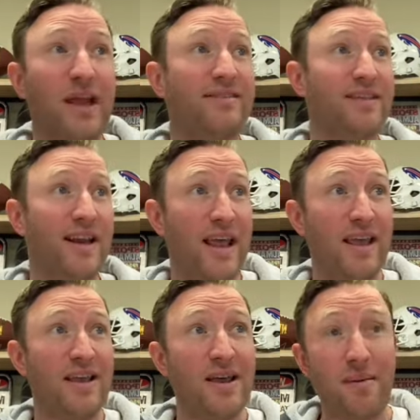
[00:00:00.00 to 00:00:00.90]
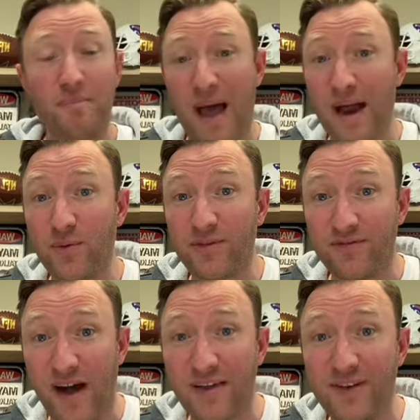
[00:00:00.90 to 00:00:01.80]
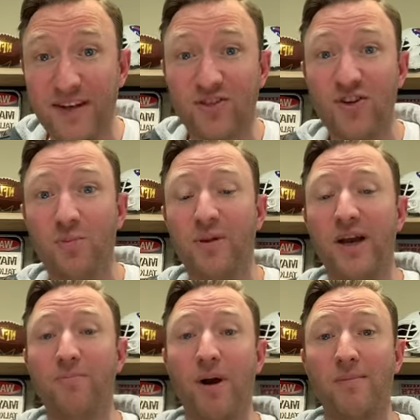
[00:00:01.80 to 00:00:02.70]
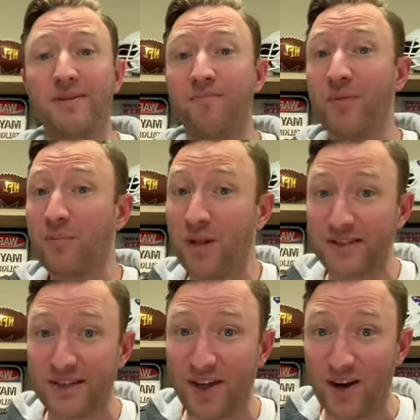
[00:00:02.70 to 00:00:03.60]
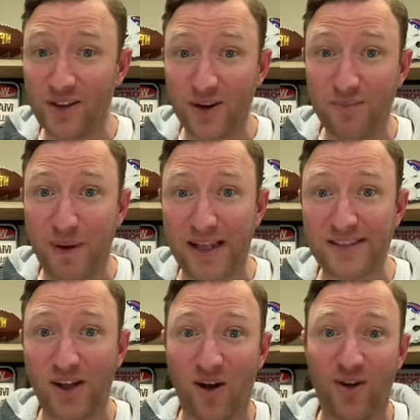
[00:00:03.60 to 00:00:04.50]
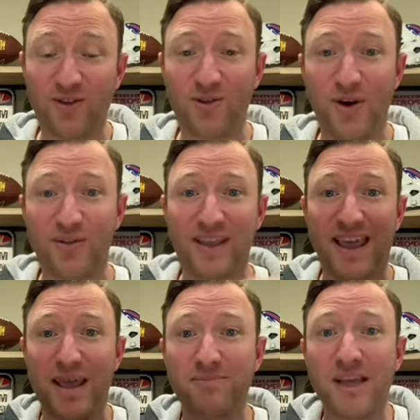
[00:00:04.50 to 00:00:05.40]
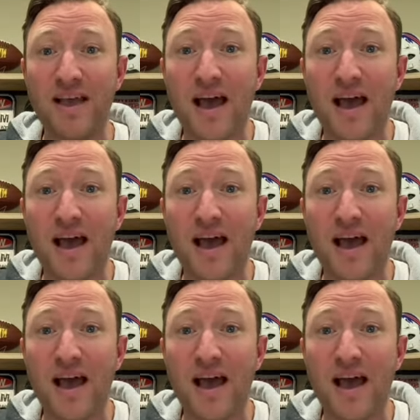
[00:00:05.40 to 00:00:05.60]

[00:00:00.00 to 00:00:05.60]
And today, back with 5 additional player props, plus a ton of little bets all throughout the games.